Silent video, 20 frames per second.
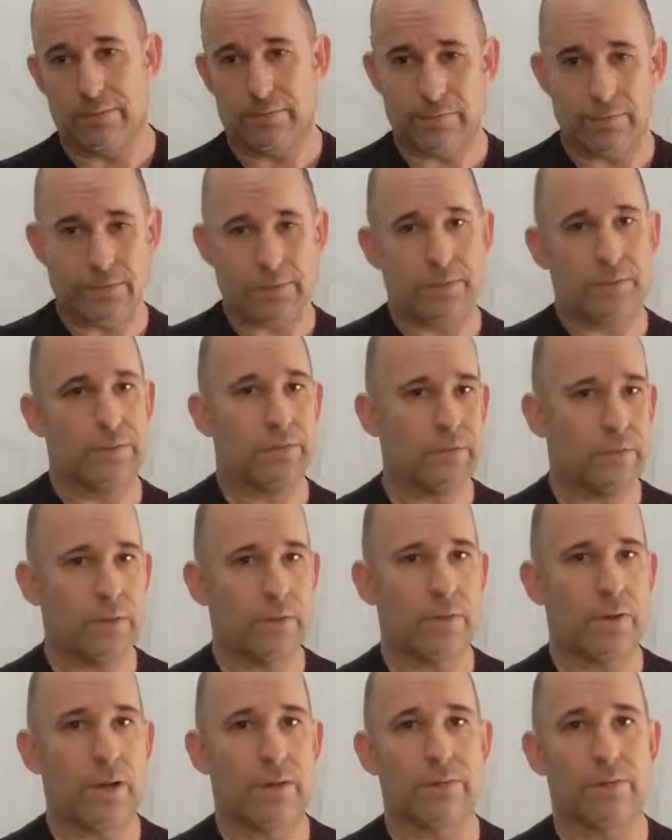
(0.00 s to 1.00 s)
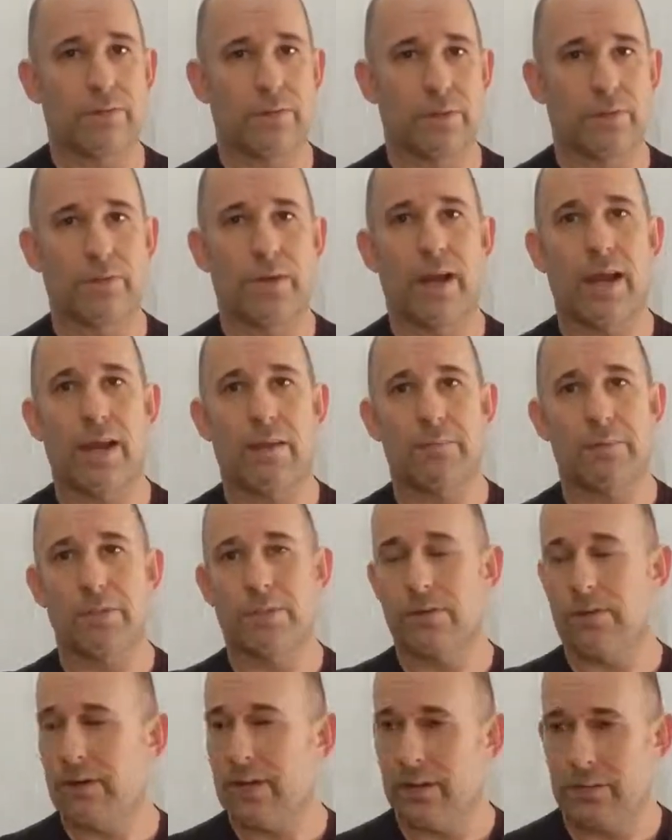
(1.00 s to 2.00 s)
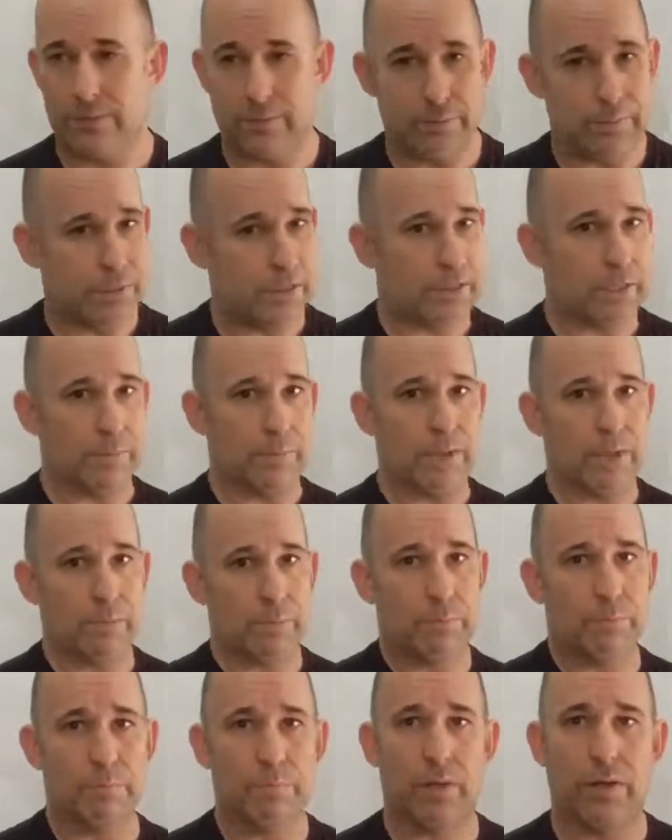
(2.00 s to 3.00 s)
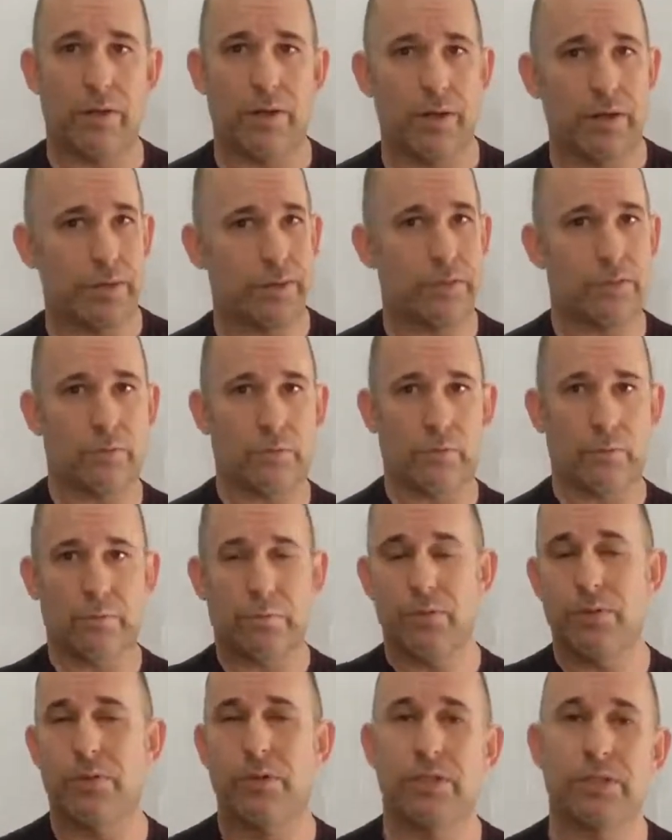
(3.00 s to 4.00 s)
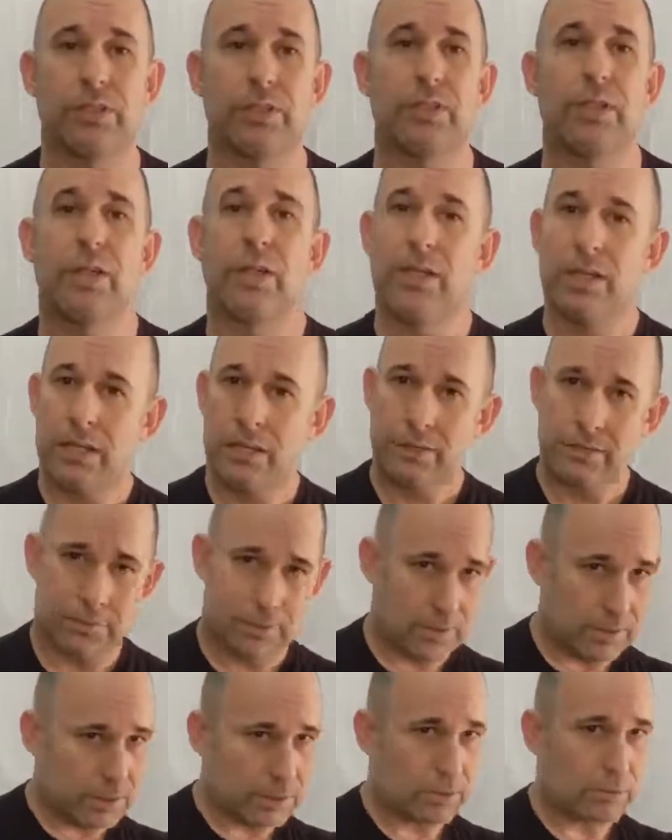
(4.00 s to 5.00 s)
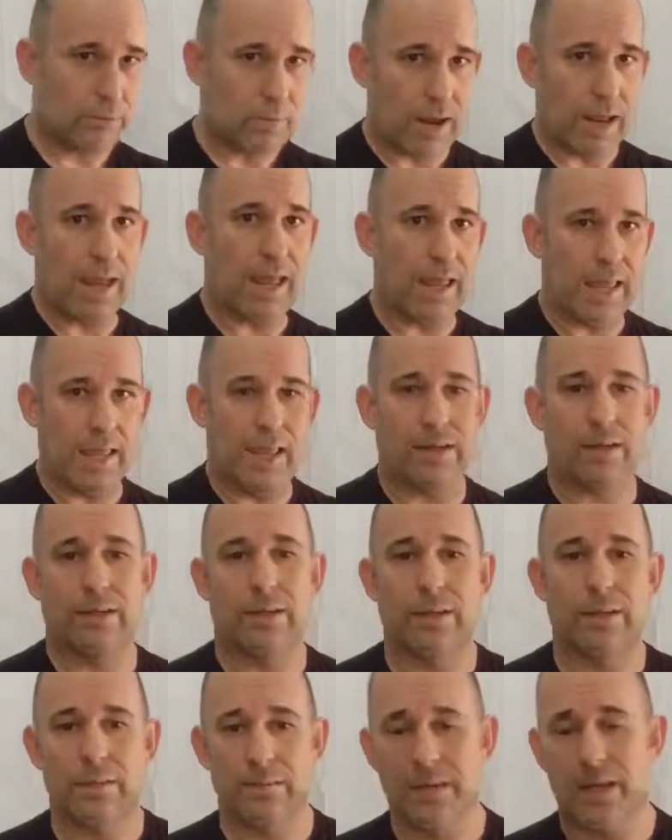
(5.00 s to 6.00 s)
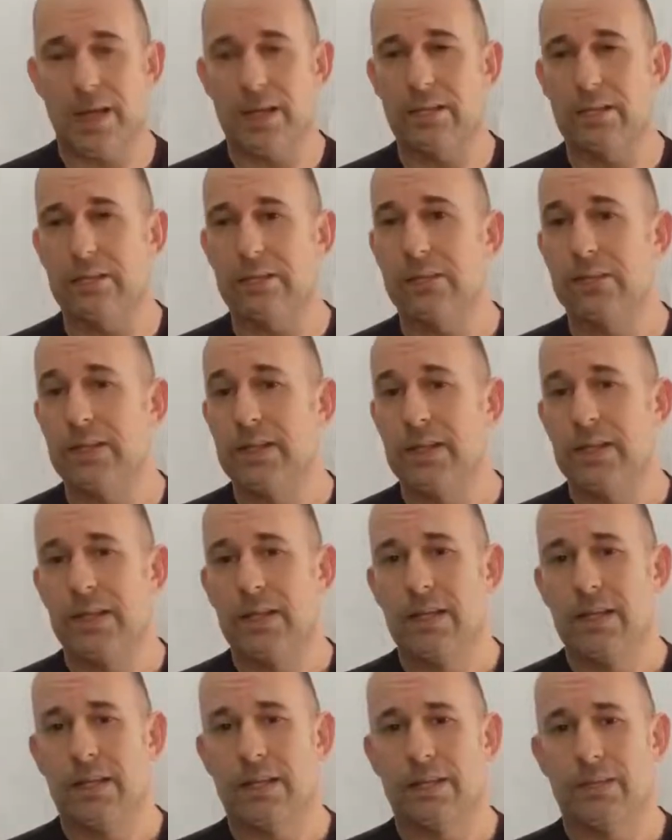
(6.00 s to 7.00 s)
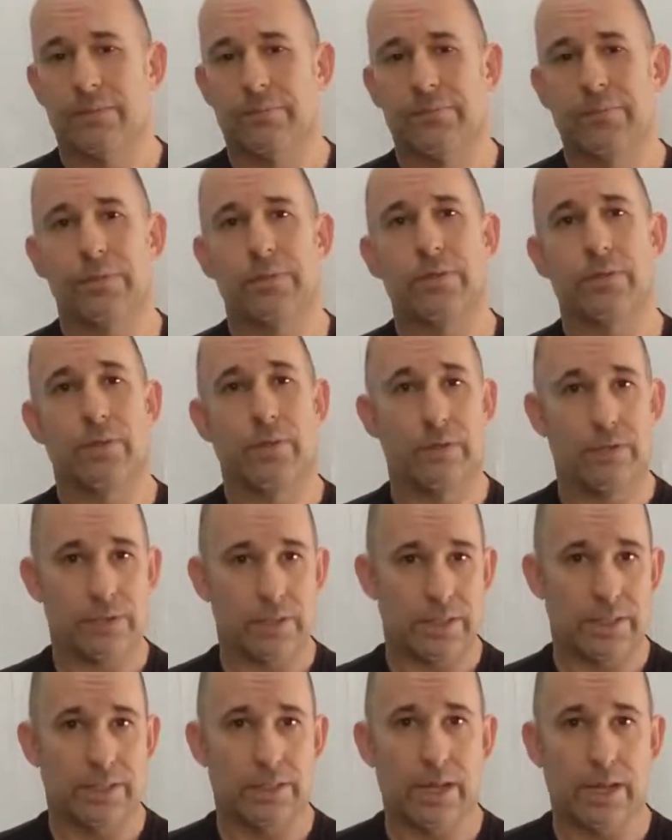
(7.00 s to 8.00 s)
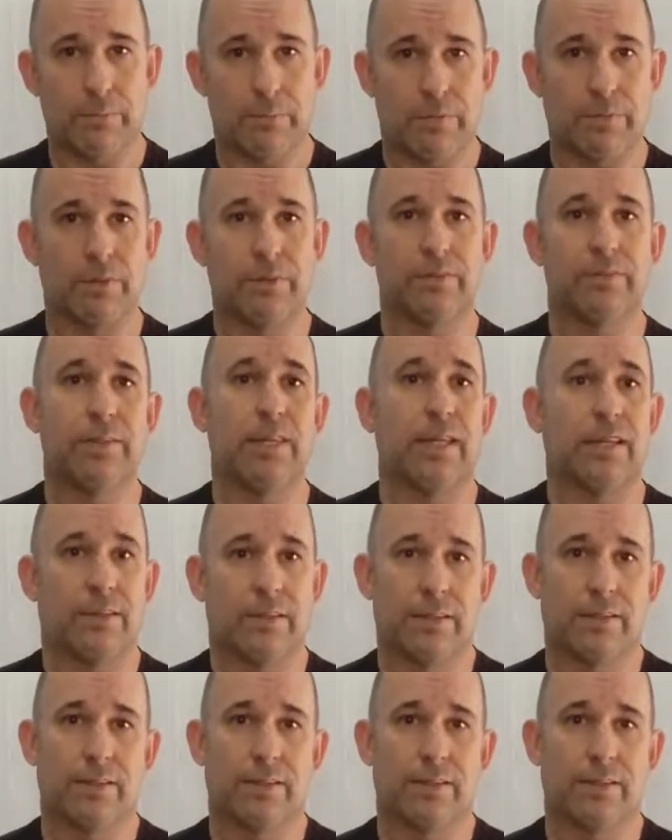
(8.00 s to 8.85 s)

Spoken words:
we do it off of a grab to start out with, but it could be a punch or a push. But this right hand coming at you. So here's an example of it.